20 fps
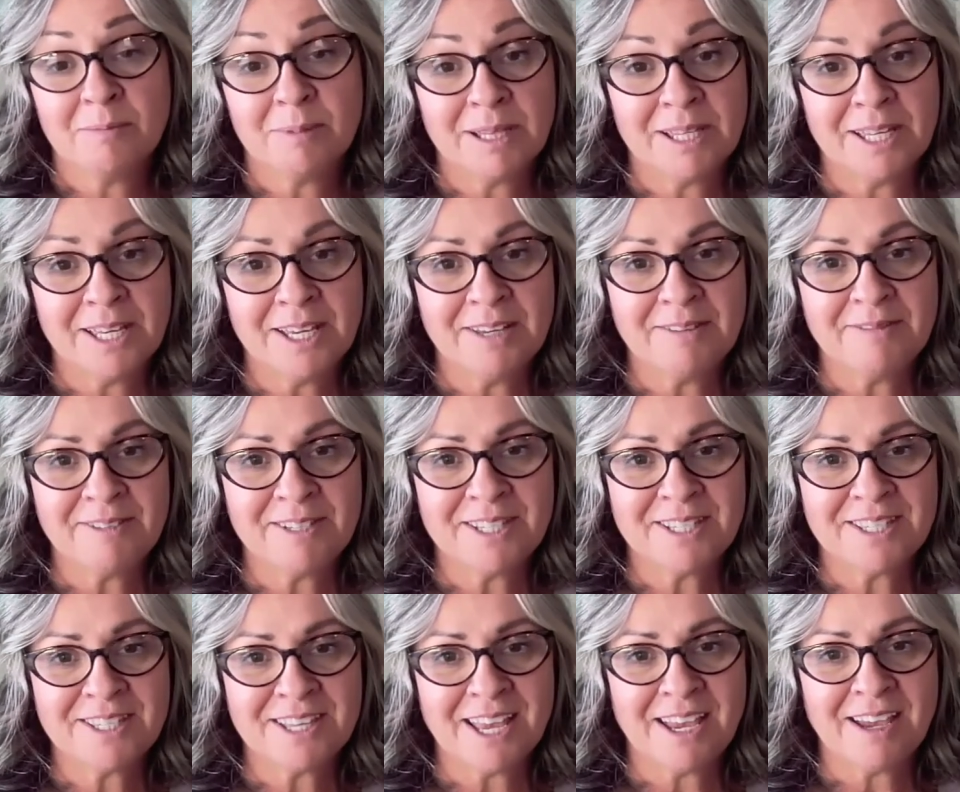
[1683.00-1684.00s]

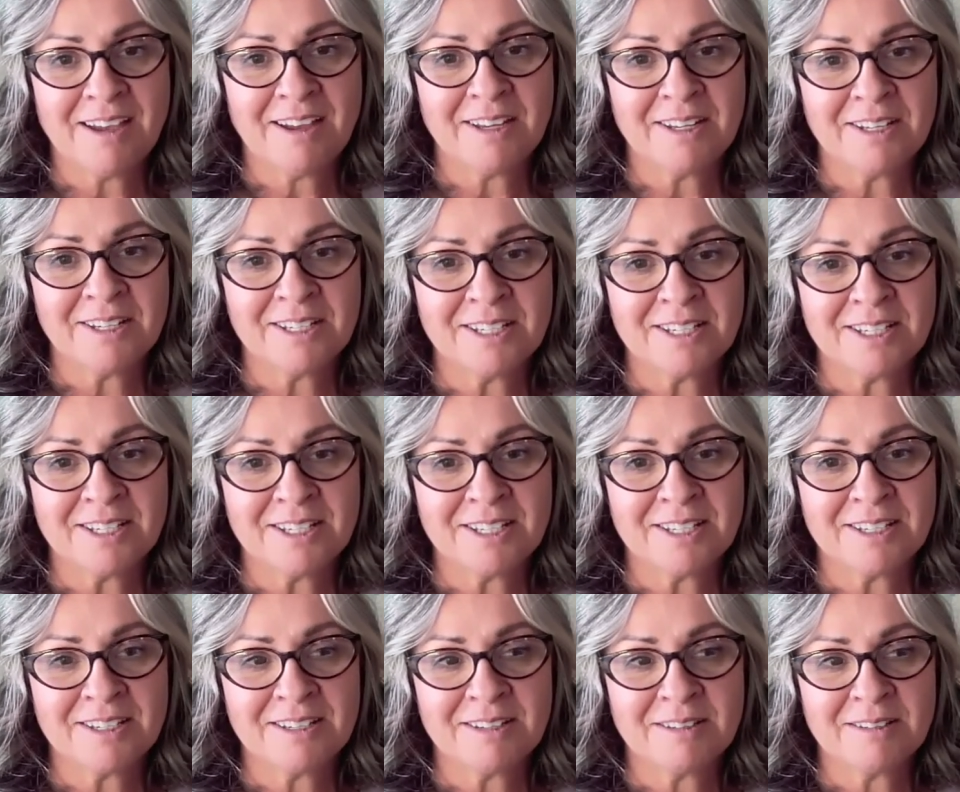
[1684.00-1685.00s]
beliefs,
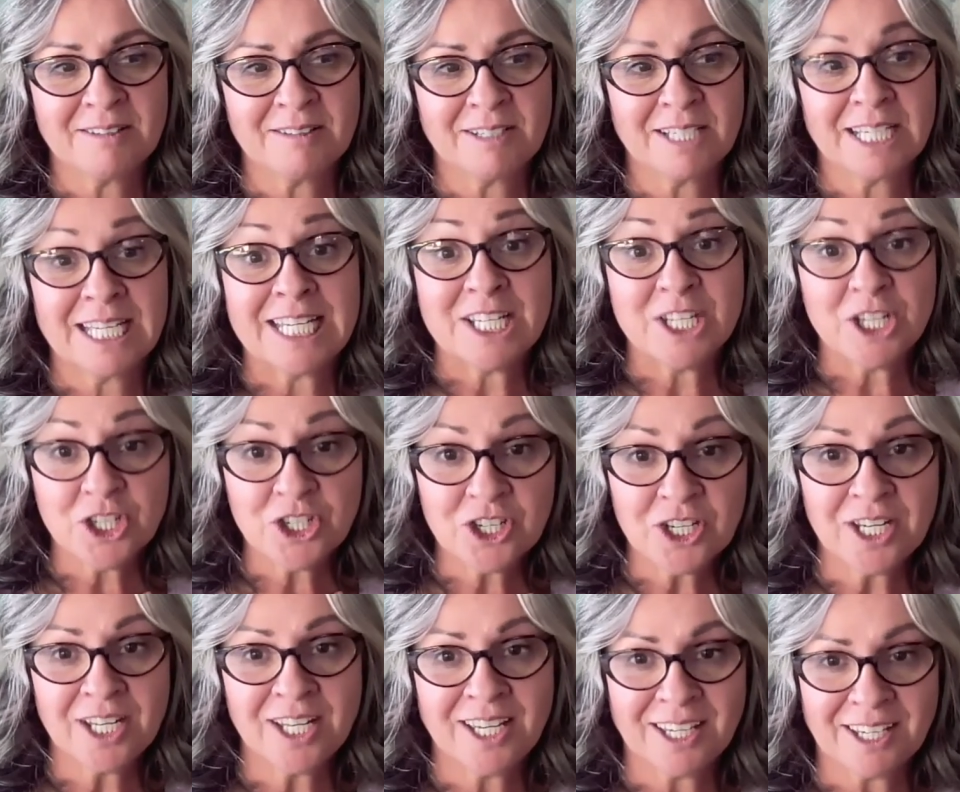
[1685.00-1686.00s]
and
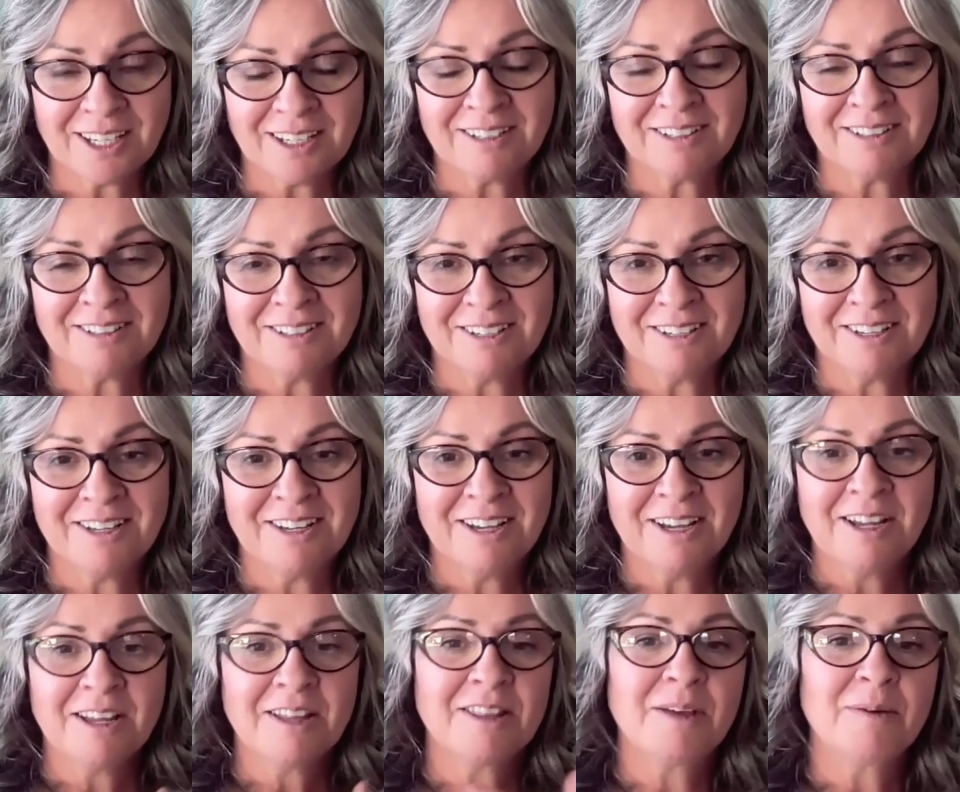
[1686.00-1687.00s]
conditioning
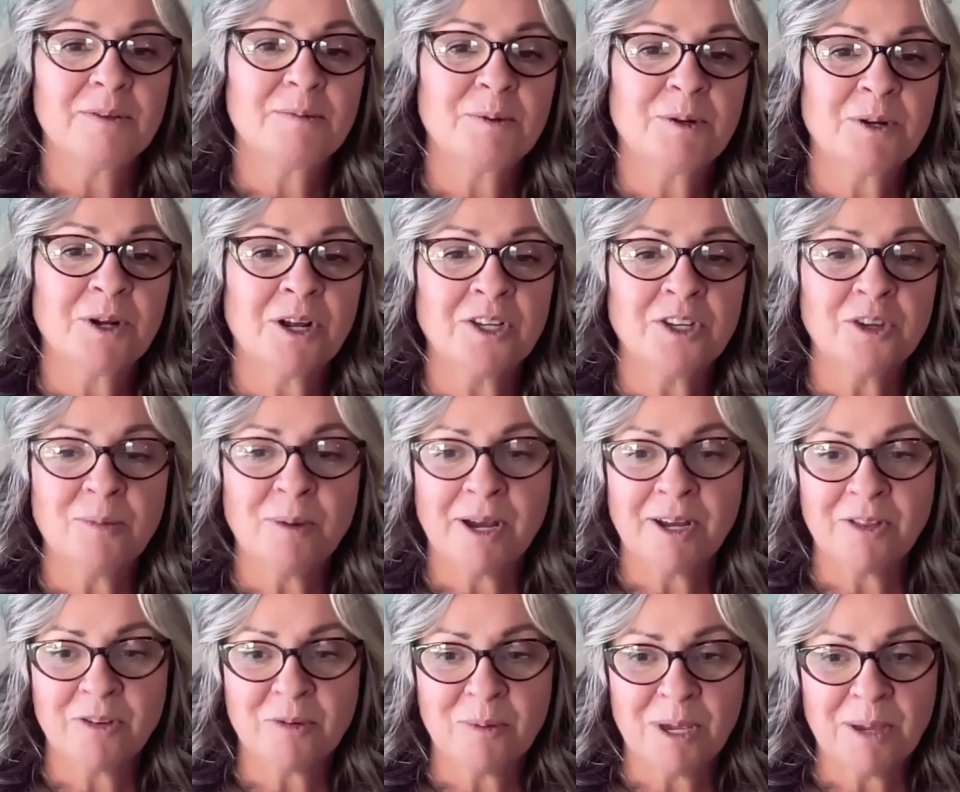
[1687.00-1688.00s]
that was put on you by
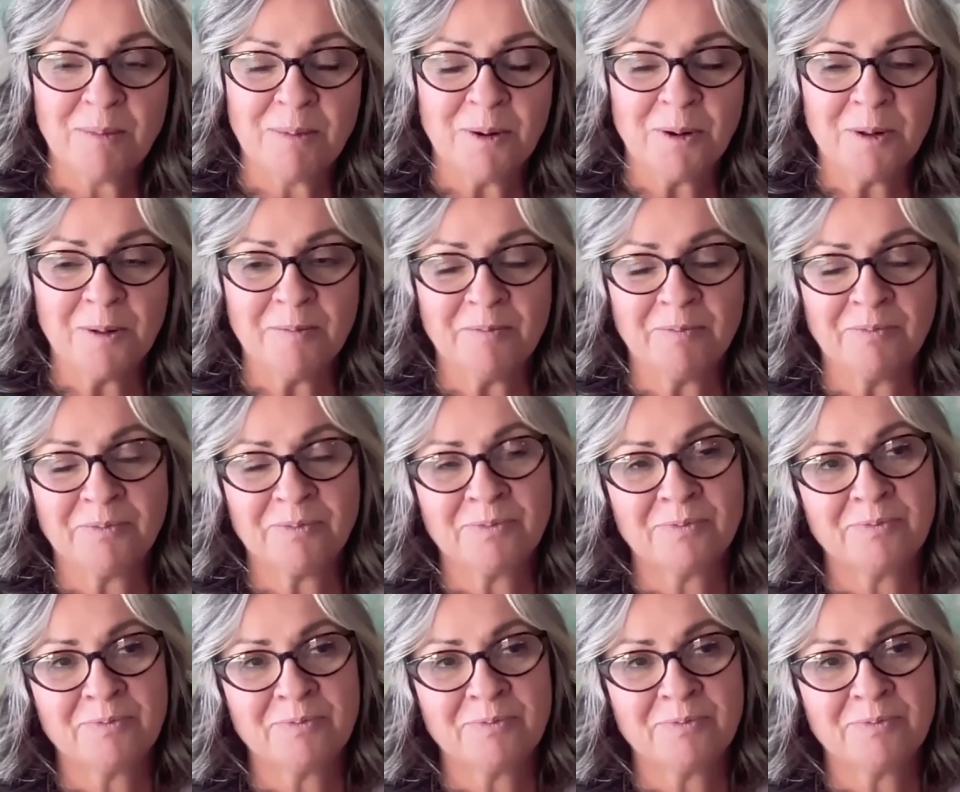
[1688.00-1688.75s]
other people.